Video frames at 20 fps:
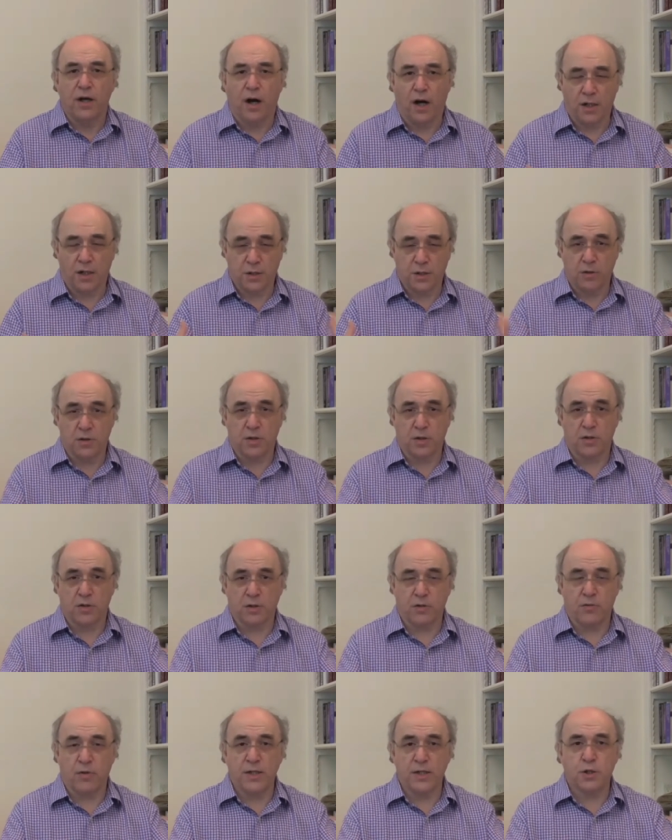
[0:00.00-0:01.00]
ask all sorts
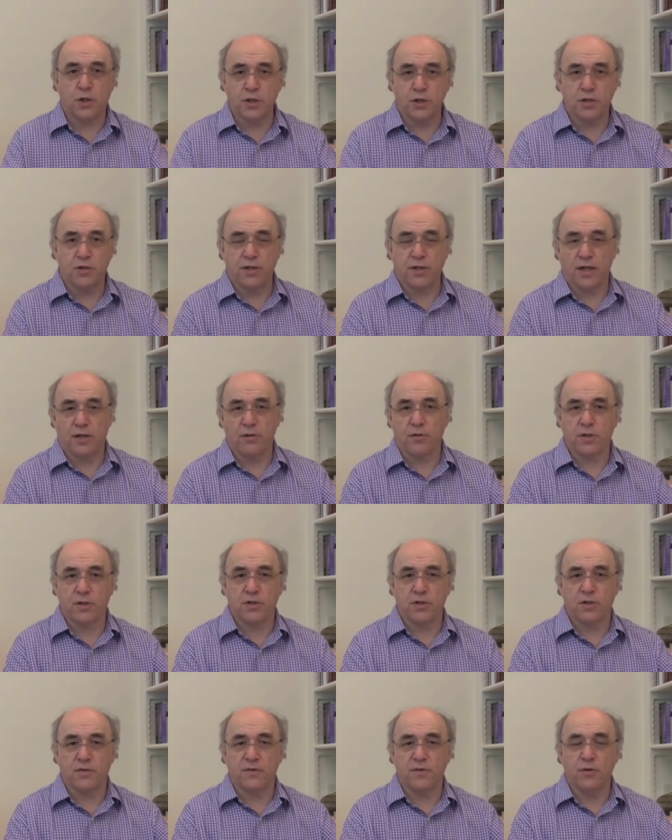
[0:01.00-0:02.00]
of questions, you can get all
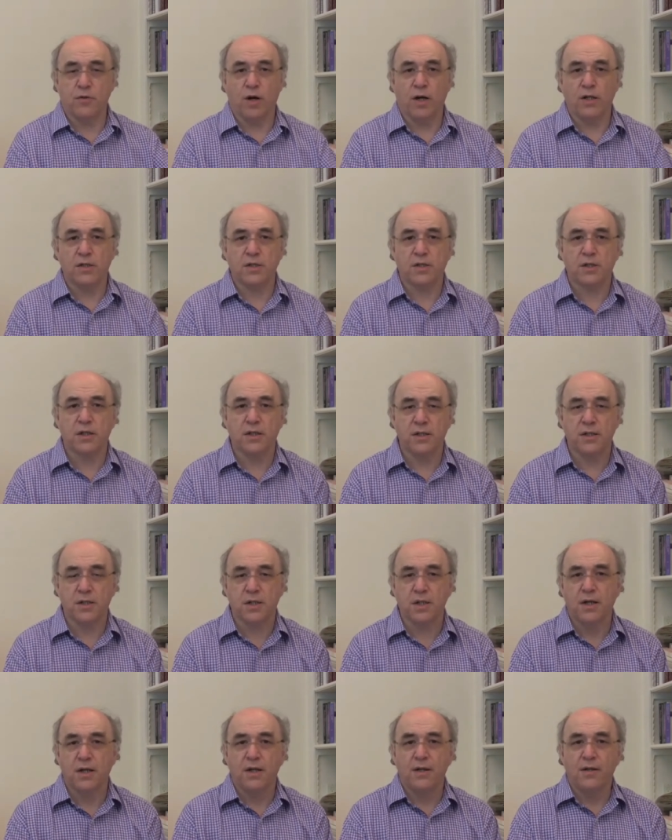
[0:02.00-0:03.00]
sorts of new
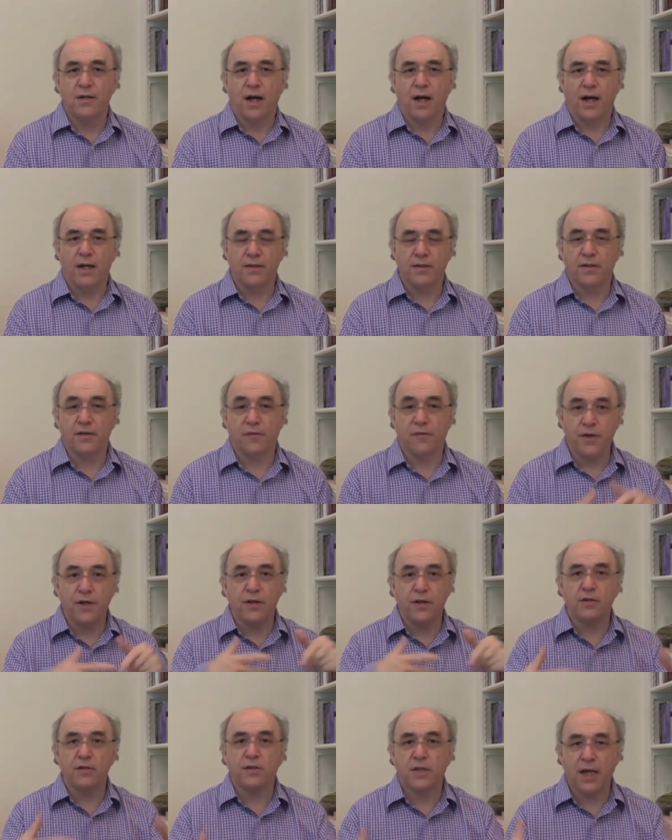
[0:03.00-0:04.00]
answers, and the
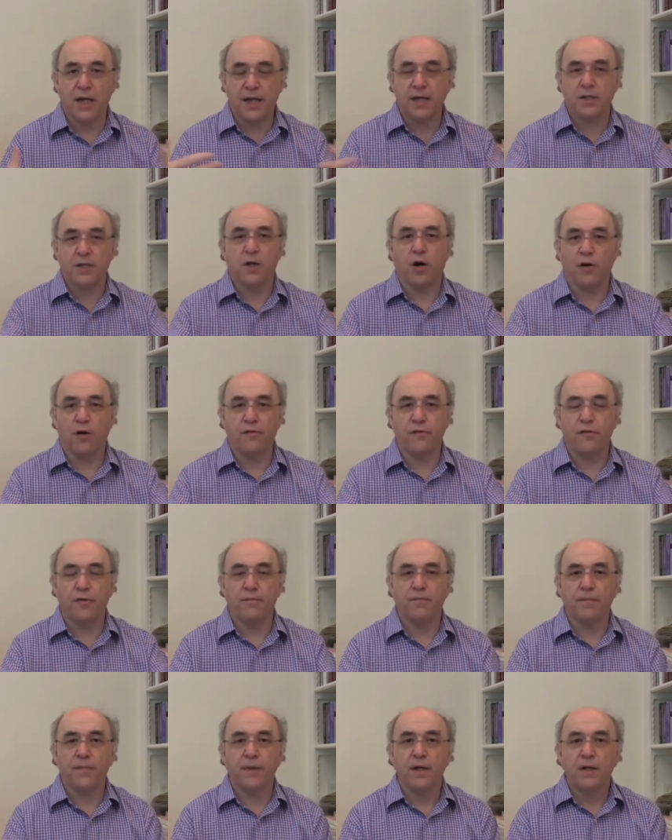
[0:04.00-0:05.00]
field takes off.
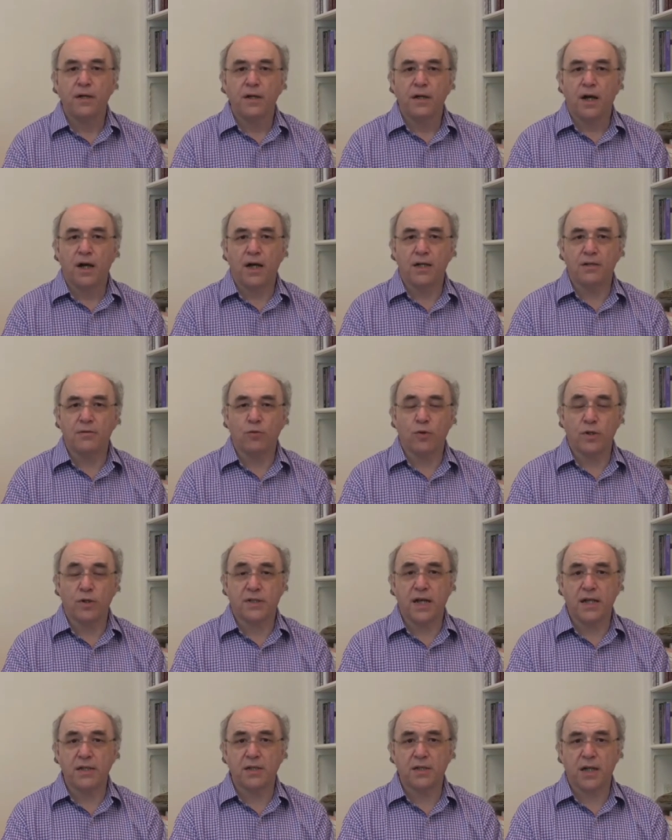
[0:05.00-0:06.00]
And what
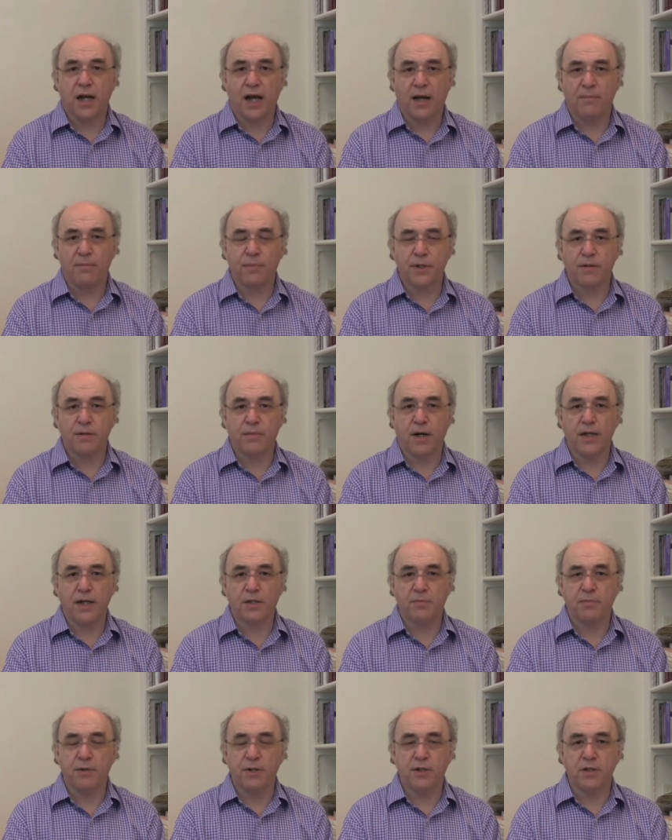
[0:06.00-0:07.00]
tends to happen in my
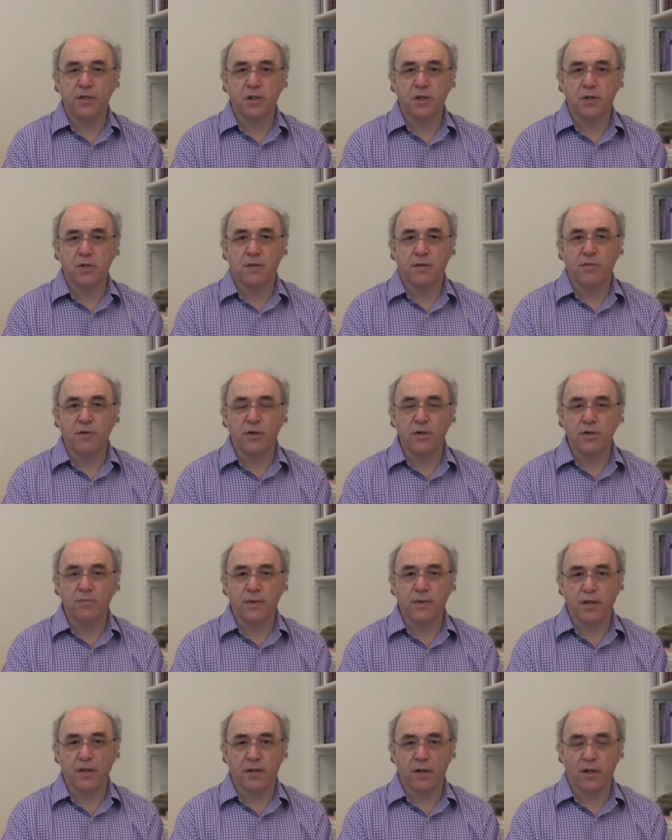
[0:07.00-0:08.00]
experience, so some of those
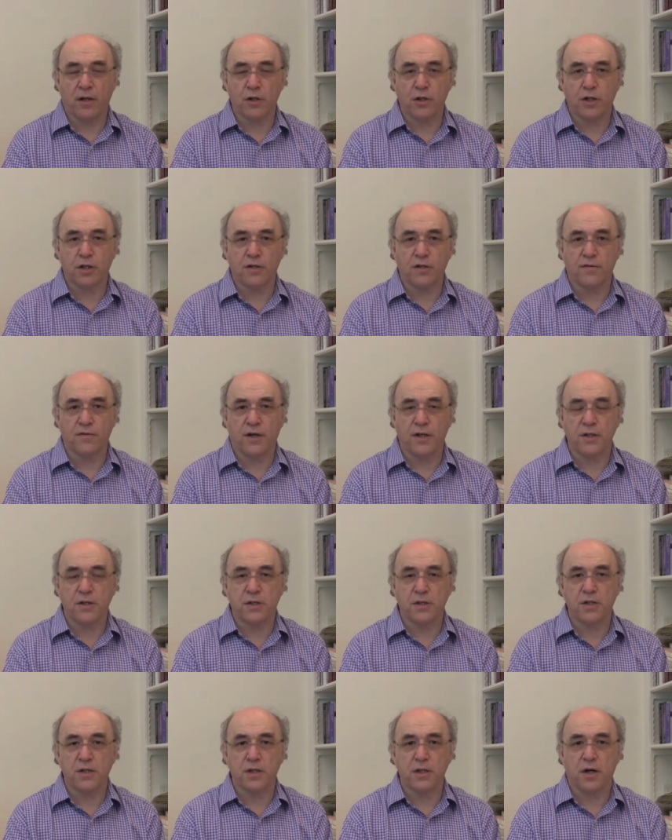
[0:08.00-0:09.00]
methodological
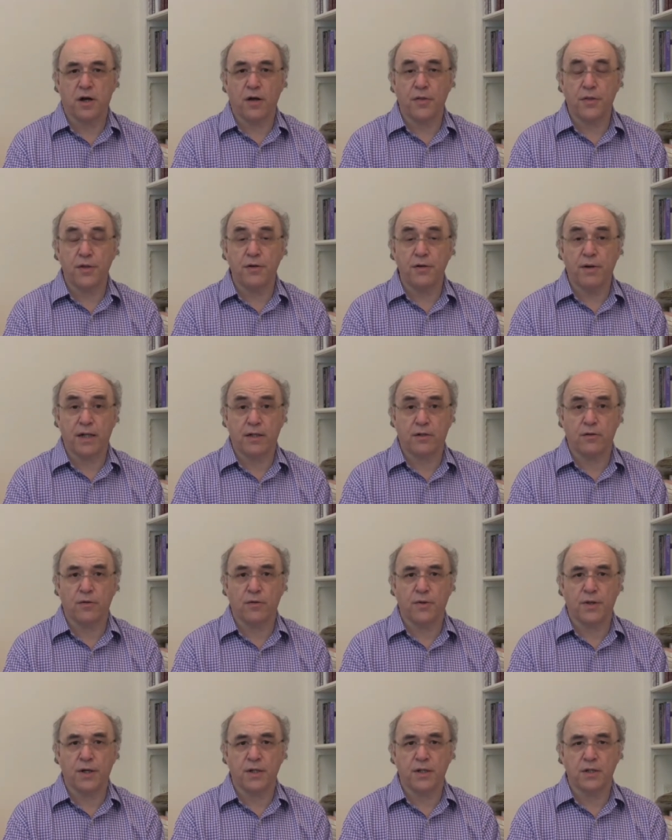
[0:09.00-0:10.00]
advances are theoretical
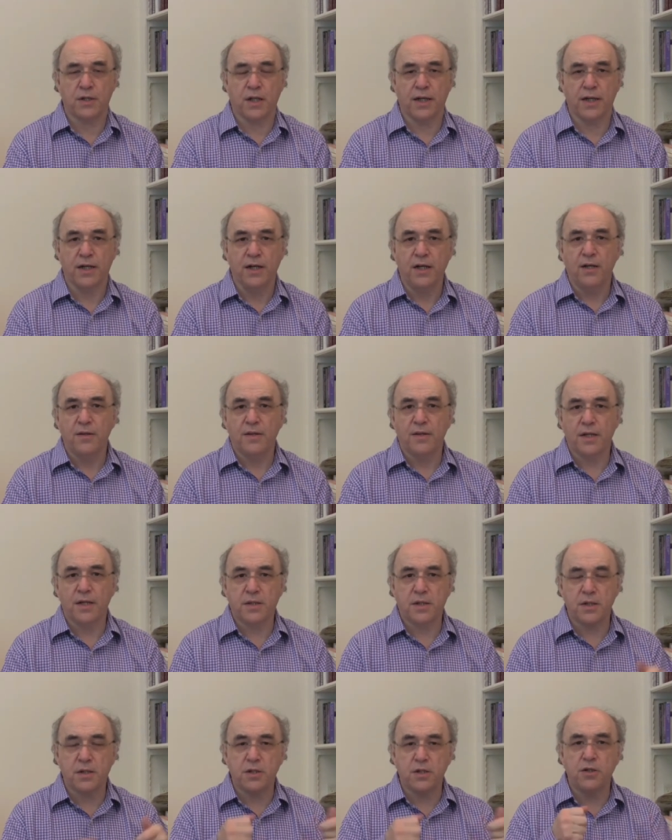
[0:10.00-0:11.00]
things, like there's
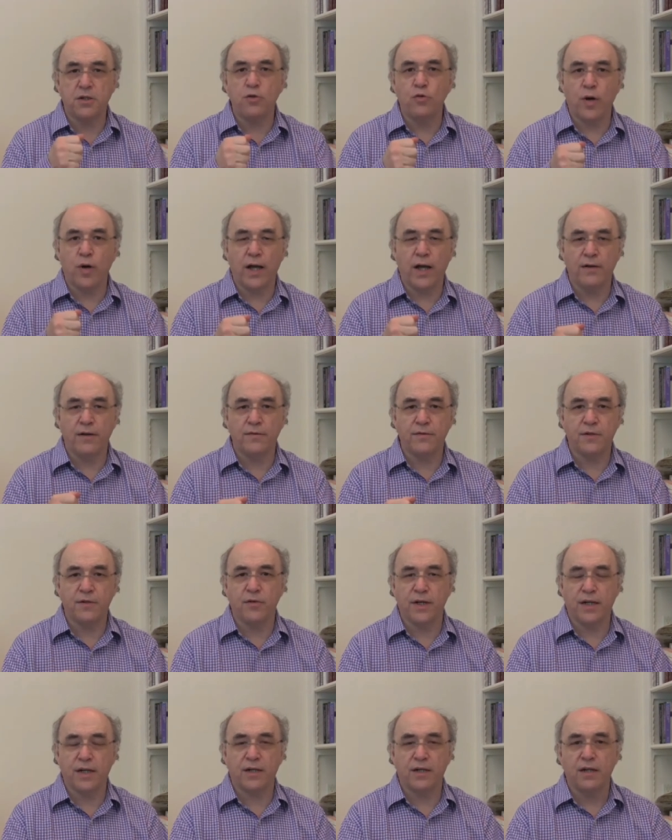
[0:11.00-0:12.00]
this new way of
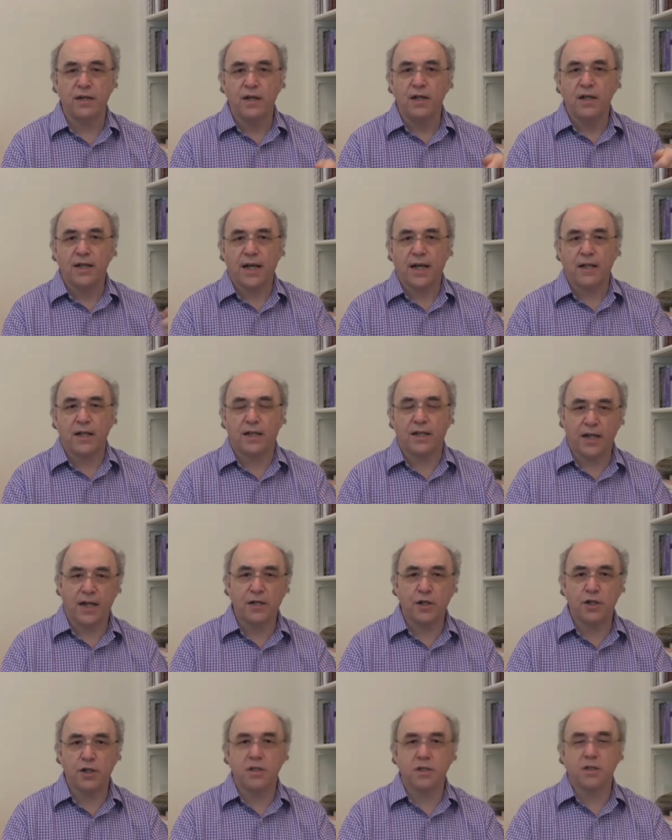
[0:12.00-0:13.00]
doing
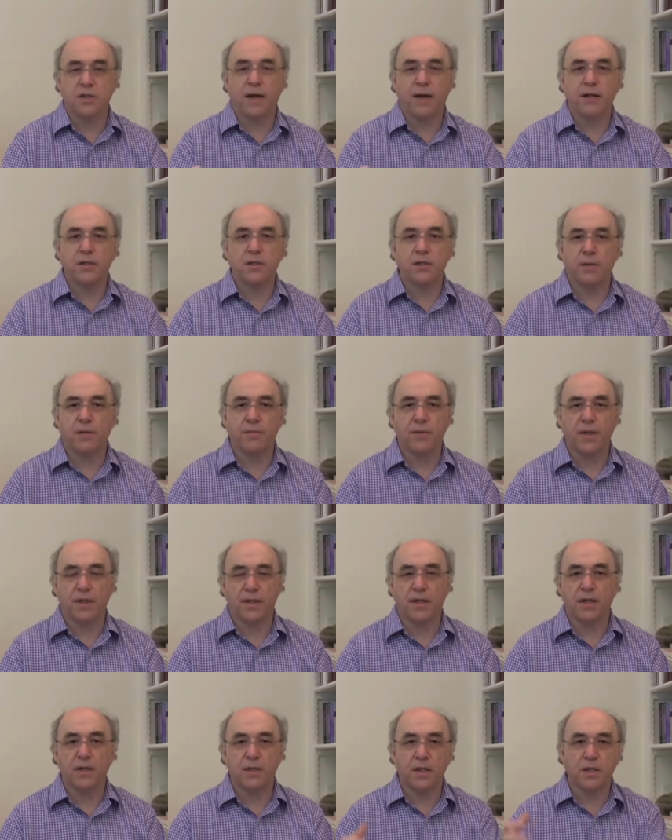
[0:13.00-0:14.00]
calculations about something.
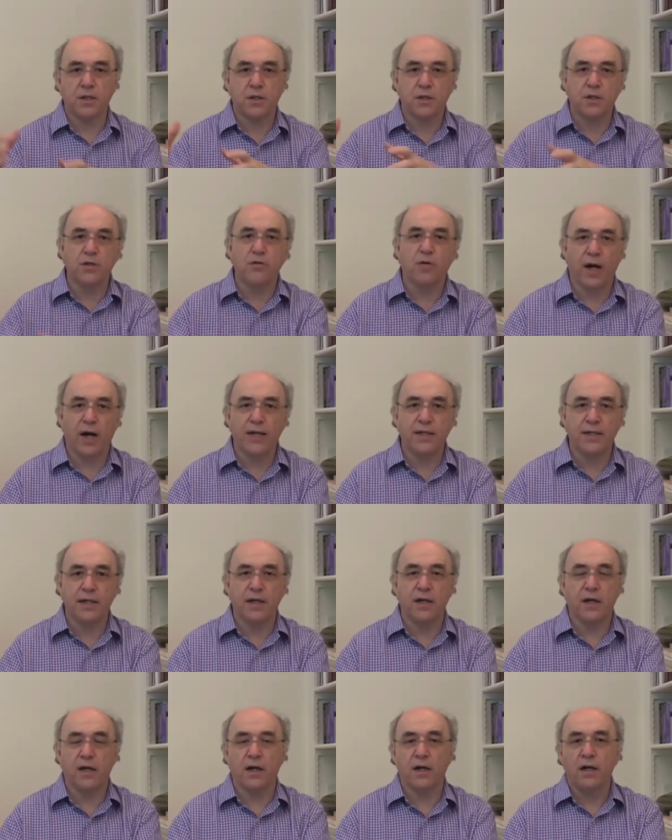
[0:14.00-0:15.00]
There's this new
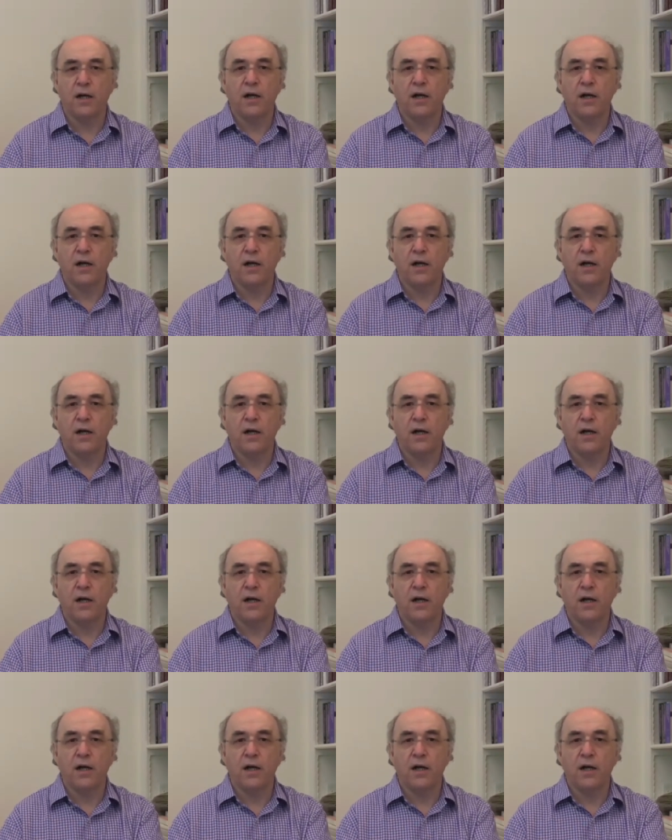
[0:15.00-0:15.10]
idea,